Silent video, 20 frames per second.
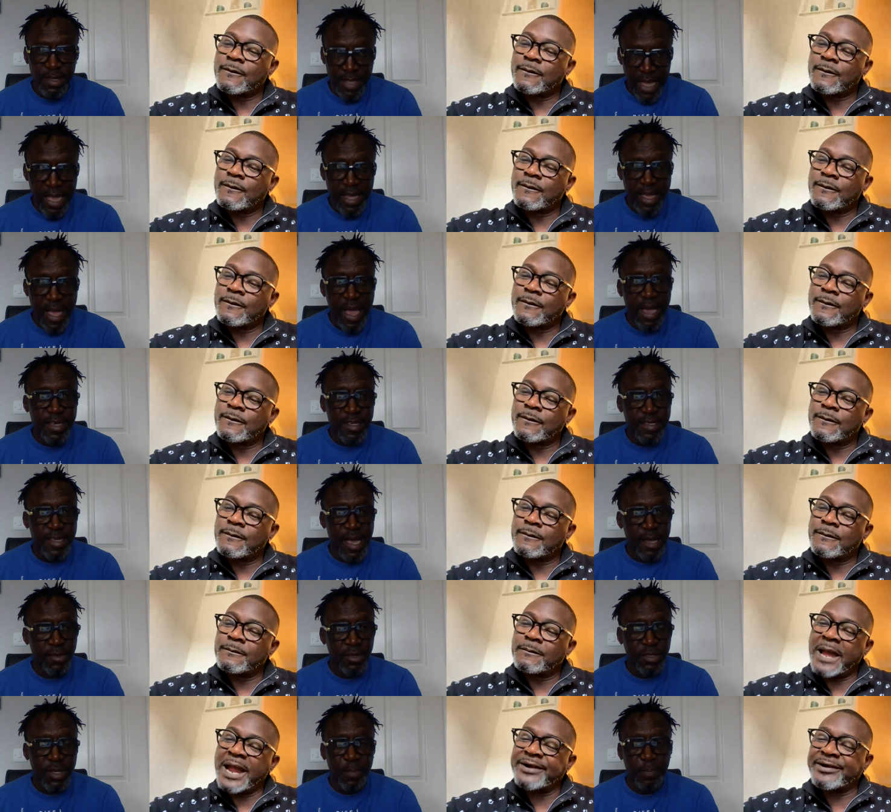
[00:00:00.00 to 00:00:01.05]
Speaker 1: That guy is
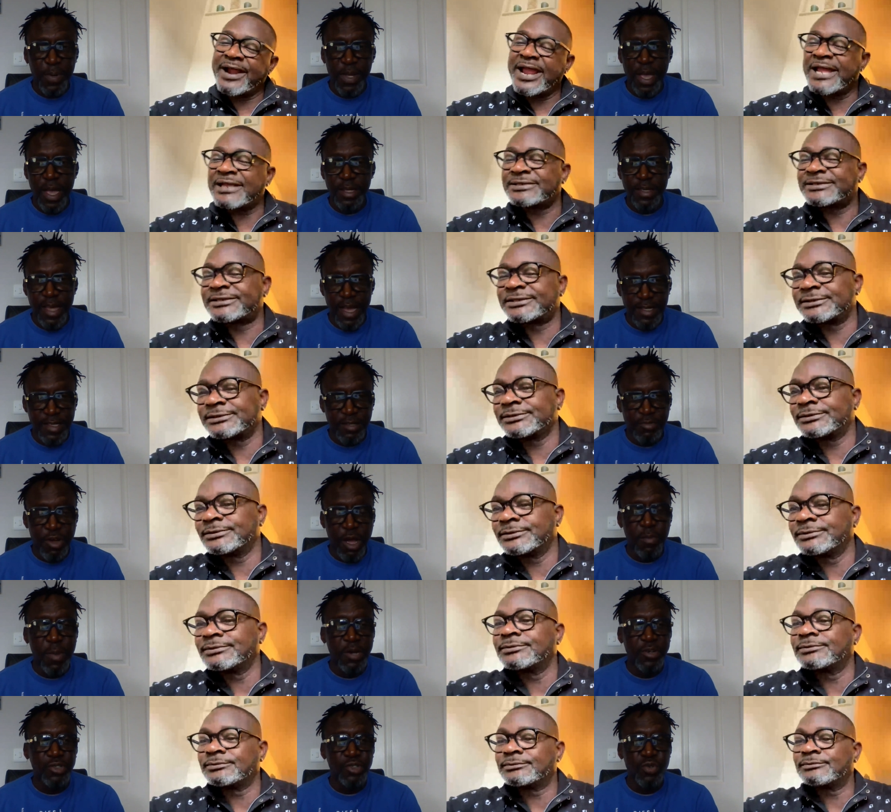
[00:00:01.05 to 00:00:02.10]
another Mahrez. player that
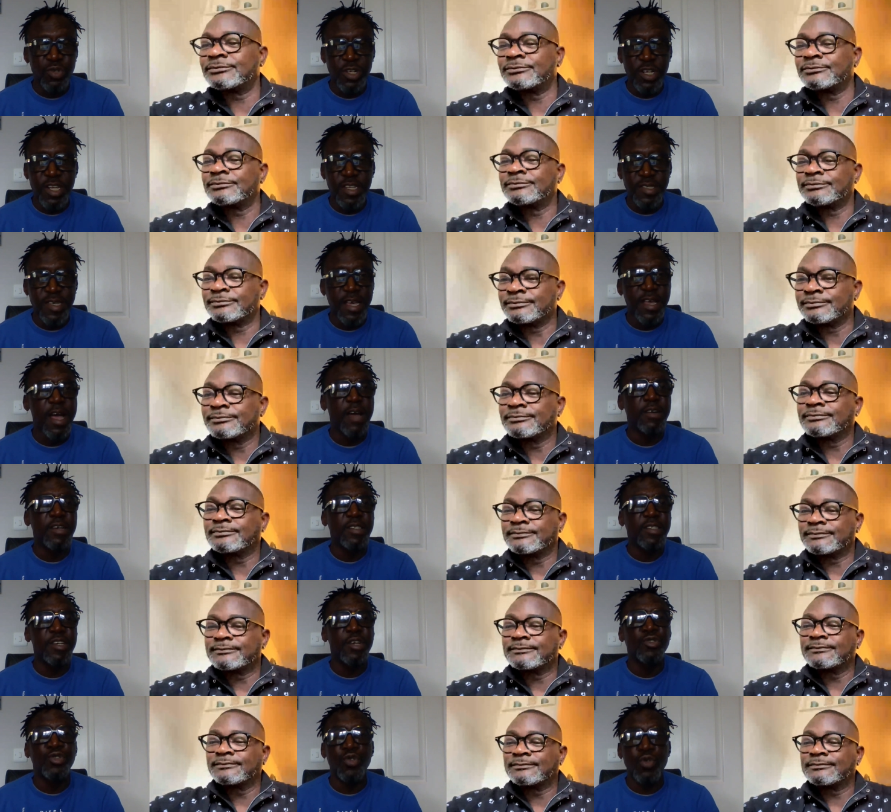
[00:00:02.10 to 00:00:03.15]
Real Madrid really take at,
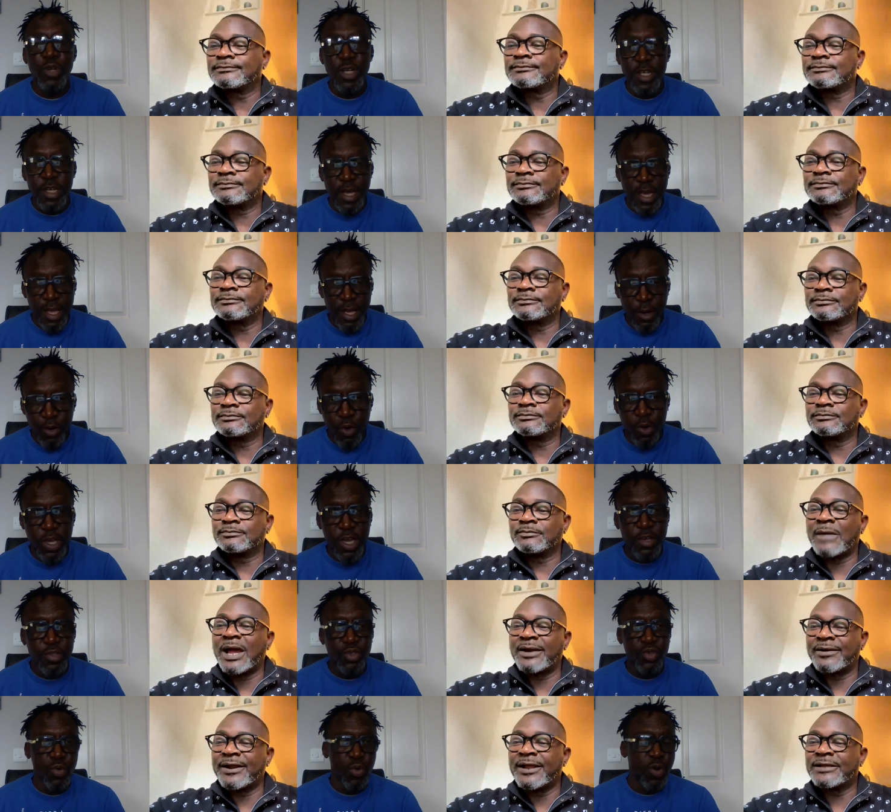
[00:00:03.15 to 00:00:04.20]
uh, surely look
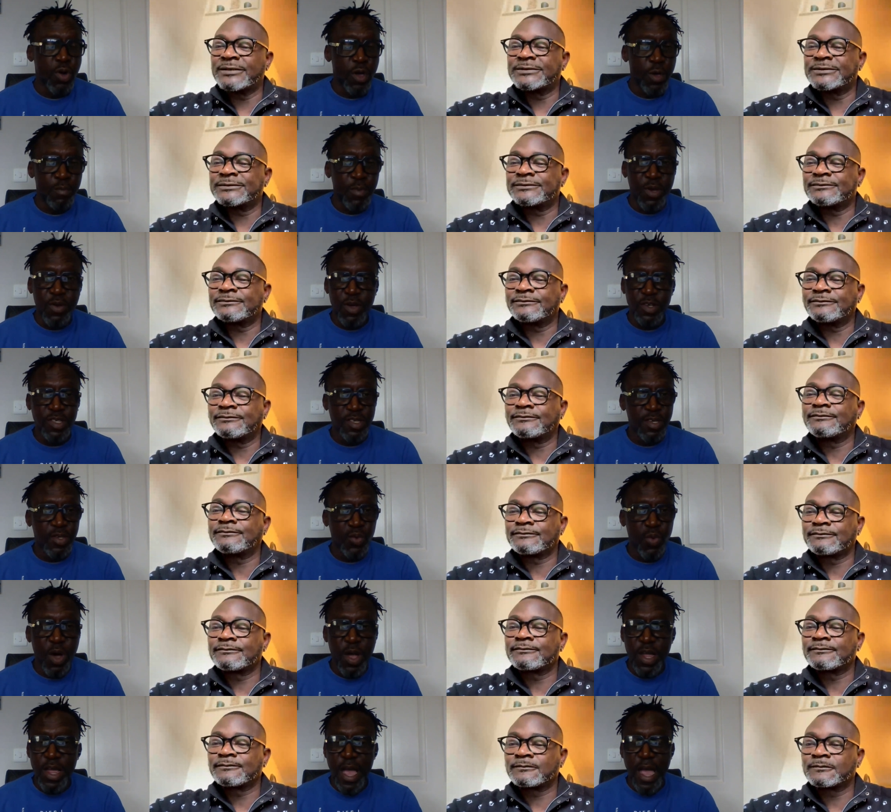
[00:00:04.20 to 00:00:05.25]
into into because he's
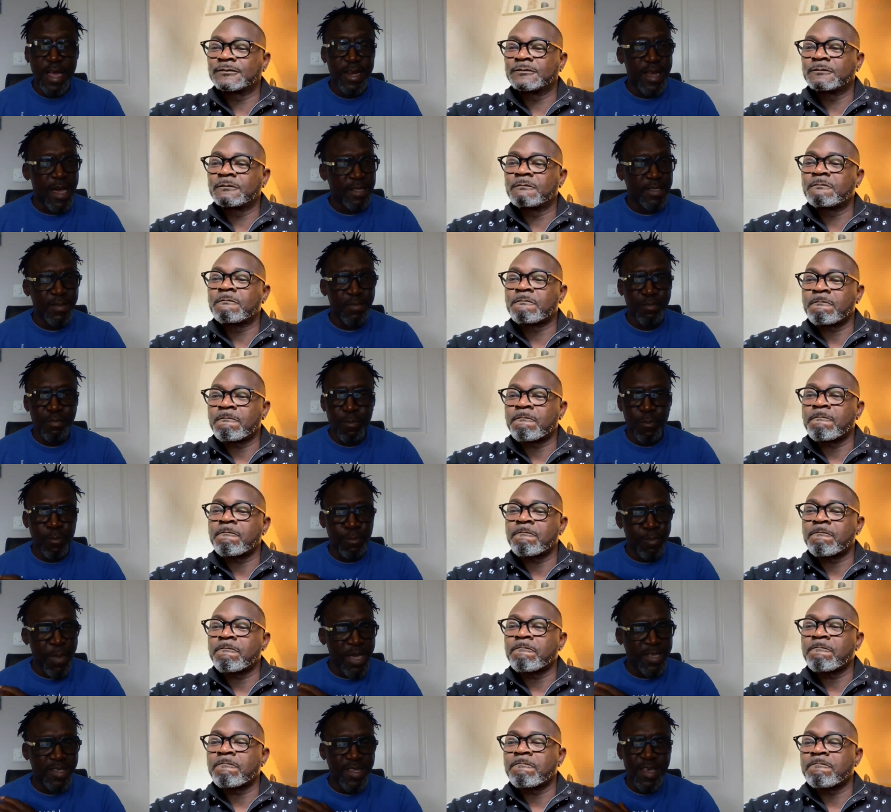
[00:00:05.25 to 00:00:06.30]
one guy that
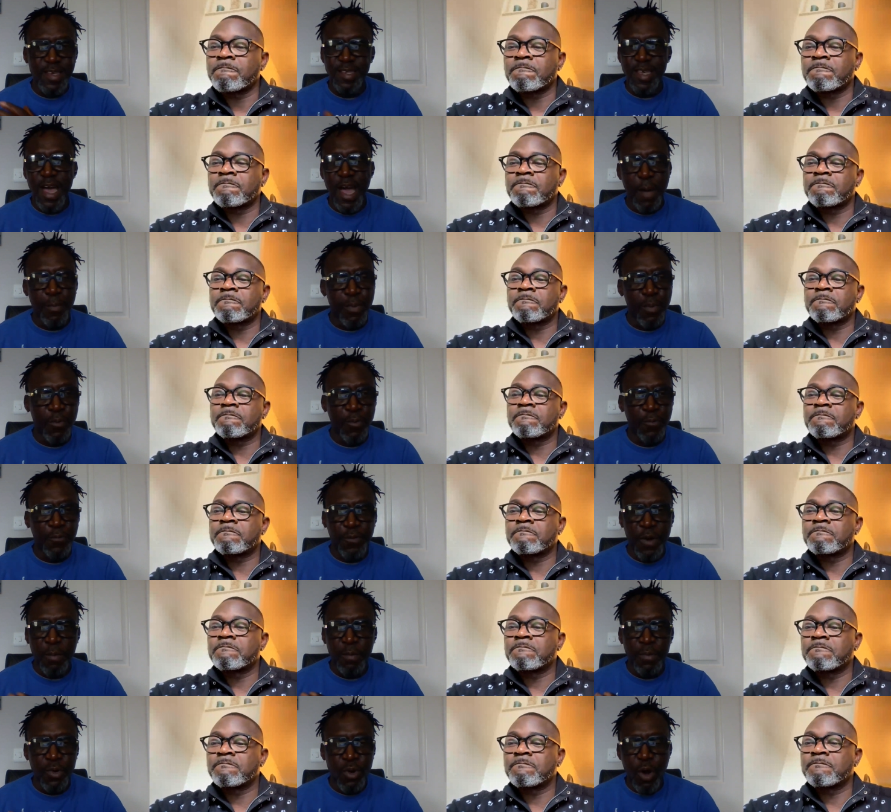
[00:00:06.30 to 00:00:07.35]
makes things happen
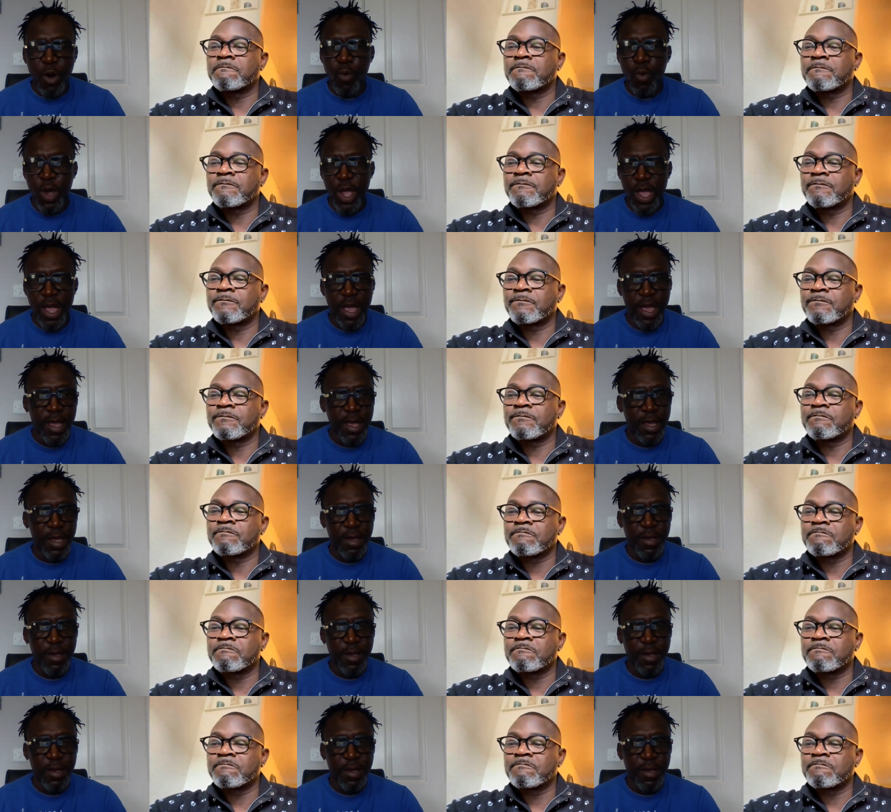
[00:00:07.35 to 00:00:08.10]
from nowhere,